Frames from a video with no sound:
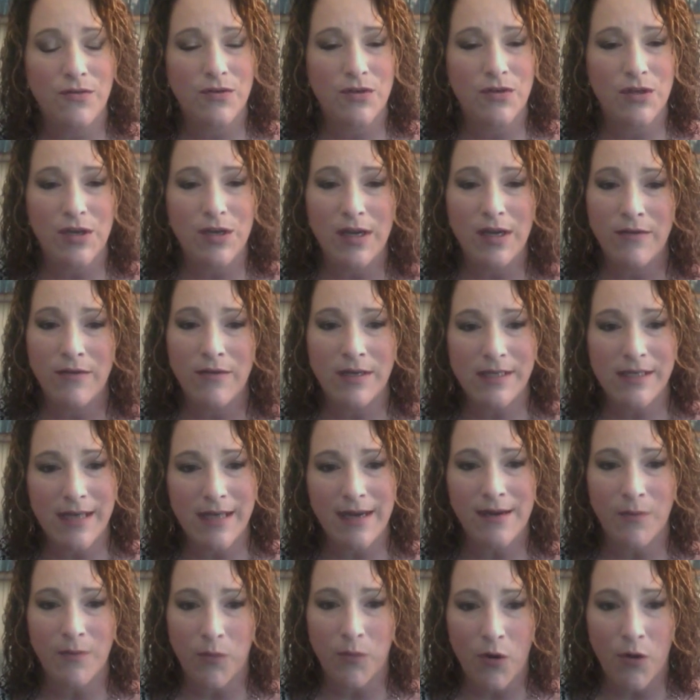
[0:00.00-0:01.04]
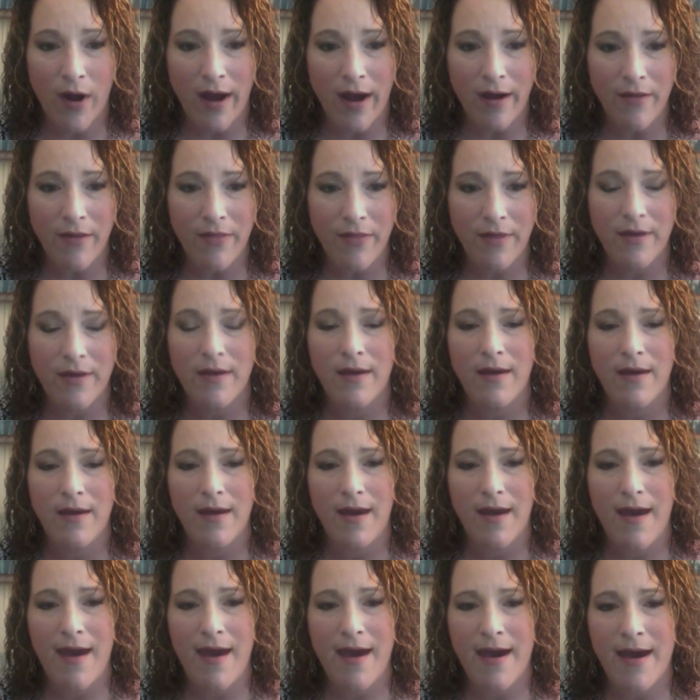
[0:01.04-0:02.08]
to even take a breath.
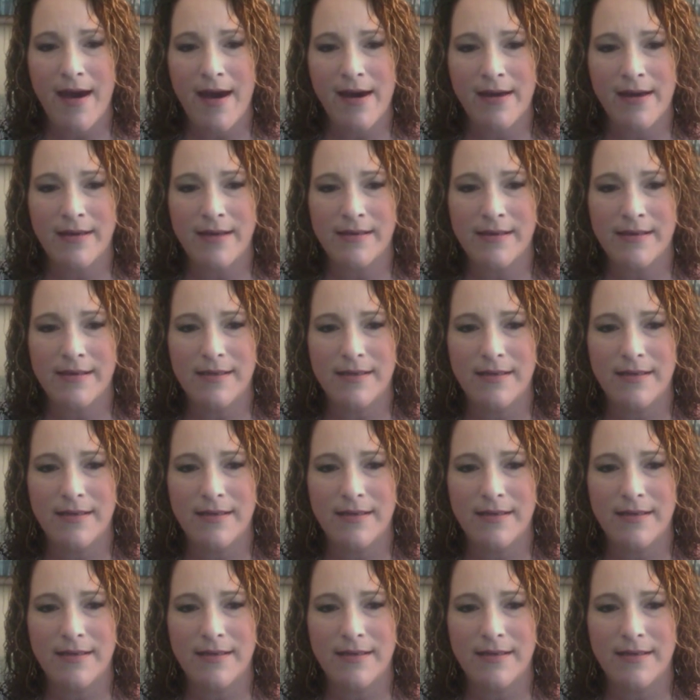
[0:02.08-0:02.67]
And